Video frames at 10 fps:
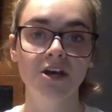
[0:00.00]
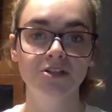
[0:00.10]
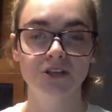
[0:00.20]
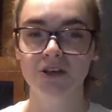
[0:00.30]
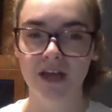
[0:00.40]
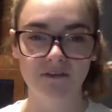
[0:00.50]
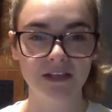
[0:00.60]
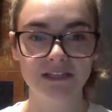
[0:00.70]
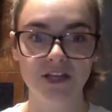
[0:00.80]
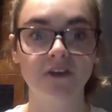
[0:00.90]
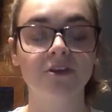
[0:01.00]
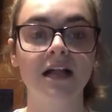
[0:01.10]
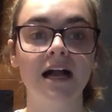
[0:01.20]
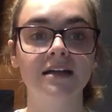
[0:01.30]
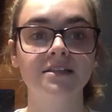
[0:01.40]
so you can't really
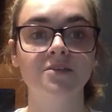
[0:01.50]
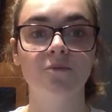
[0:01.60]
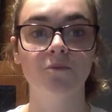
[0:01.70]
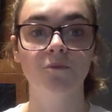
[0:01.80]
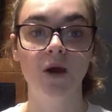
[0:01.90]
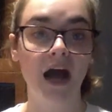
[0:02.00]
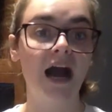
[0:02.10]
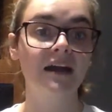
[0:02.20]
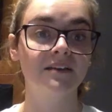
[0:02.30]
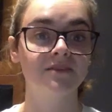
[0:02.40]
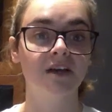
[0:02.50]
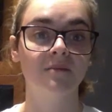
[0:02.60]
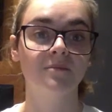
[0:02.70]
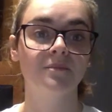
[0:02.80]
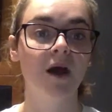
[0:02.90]
generalize what I have
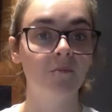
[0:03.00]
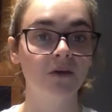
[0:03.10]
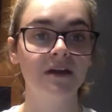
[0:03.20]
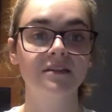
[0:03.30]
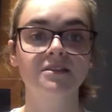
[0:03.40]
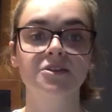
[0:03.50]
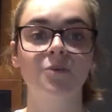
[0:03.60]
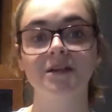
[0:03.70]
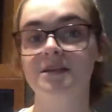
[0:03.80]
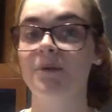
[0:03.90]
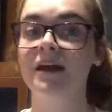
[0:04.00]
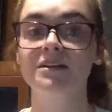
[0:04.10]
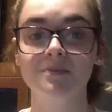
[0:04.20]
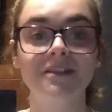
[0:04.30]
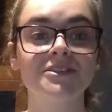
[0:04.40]
come up with to what someone
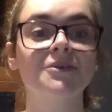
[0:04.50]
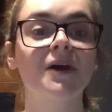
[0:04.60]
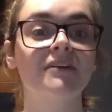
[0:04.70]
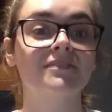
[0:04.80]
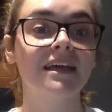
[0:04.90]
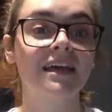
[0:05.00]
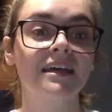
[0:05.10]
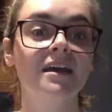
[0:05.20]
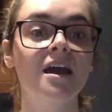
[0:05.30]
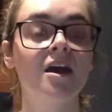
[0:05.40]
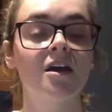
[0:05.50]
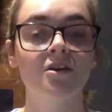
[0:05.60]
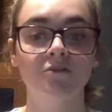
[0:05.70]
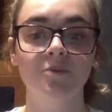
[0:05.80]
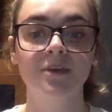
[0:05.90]
else may do if they
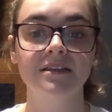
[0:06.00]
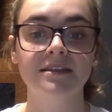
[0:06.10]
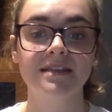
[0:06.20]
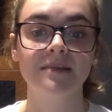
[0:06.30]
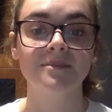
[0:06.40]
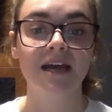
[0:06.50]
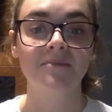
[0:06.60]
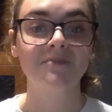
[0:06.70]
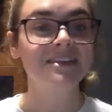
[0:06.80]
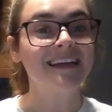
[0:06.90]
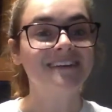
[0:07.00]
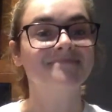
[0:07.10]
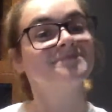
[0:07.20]
repeat the same type of study.